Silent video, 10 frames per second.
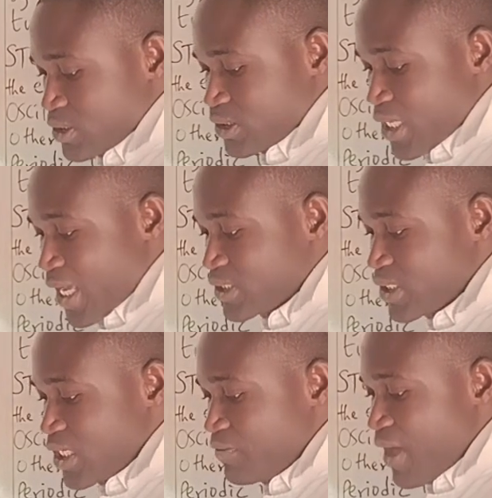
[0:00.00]

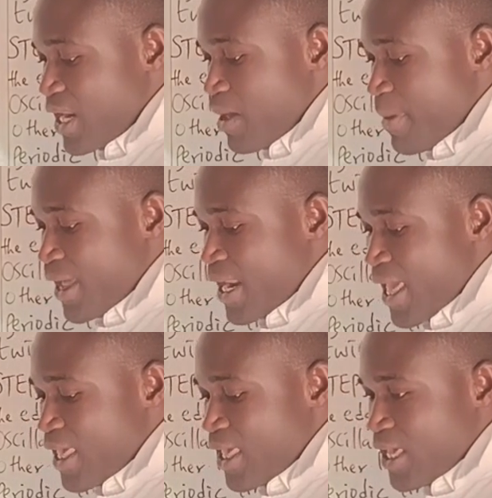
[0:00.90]
30 divided by
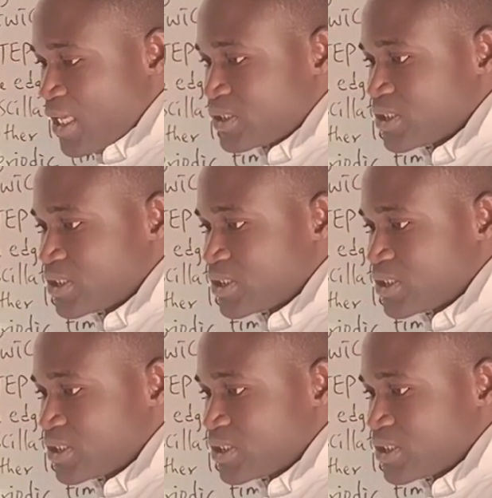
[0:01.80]
9/8.